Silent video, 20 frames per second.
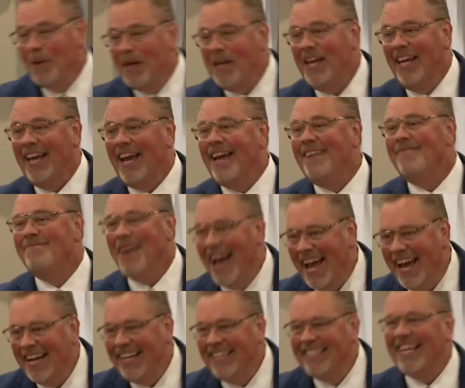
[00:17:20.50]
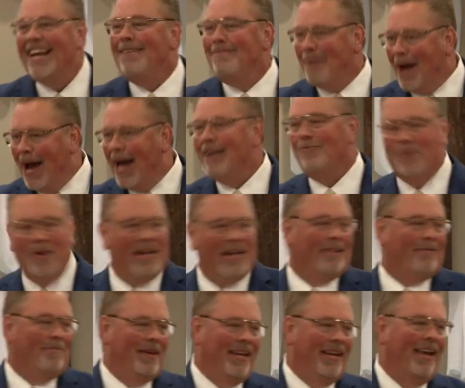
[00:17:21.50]
be. Amen. Is anybody
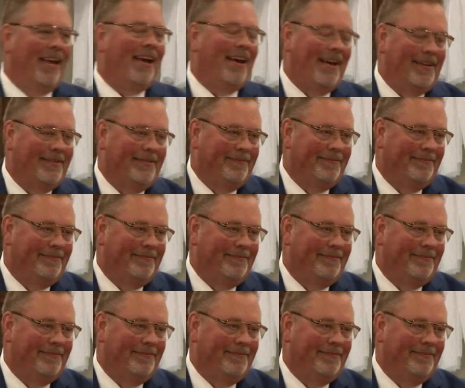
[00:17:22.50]
with me yet?